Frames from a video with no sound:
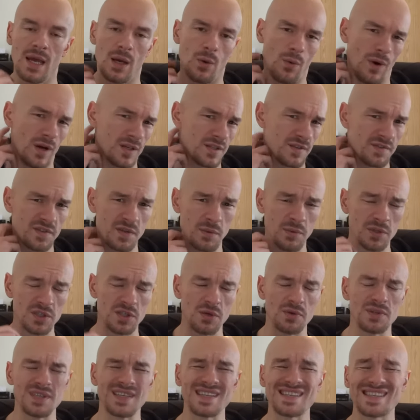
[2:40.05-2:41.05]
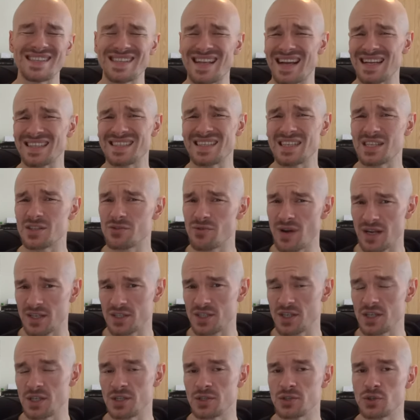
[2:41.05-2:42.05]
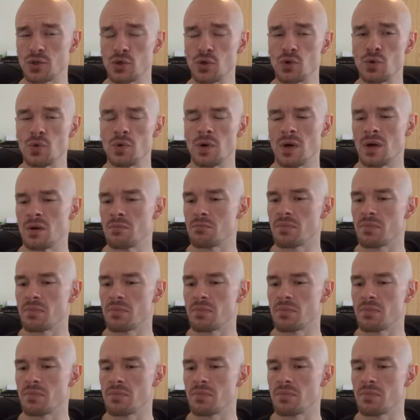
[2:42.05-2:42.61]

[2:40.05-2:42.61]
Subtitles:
Whereas if someone's using static stretching to